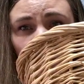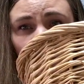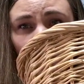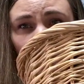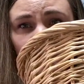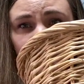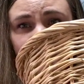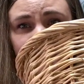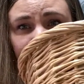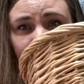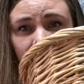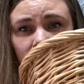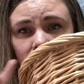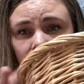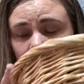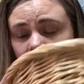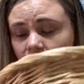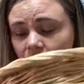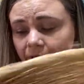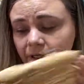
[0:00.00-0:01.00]
watered down
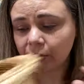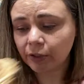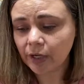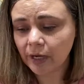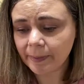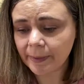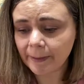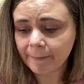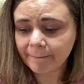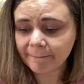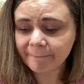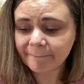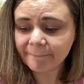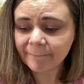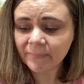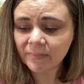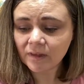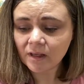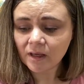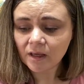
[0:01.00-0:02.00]
dark and decrepit
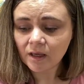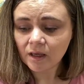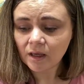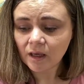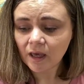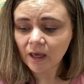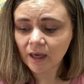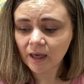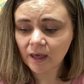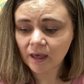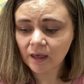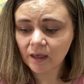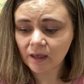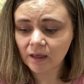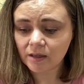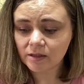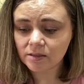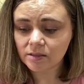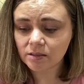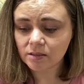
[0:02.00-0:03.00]

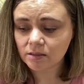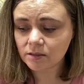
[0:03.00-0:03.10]
and